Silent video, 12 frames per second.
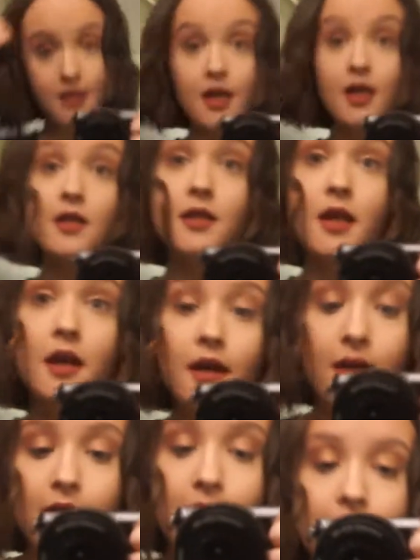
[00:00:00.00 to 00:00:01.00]
is
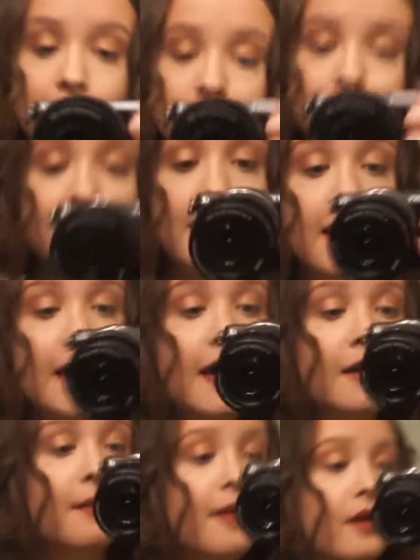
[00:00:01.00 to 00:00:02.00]
me,
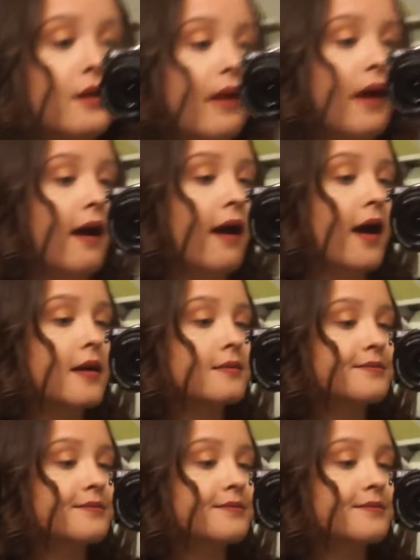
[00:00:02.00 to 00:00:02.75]
my new hair. I'm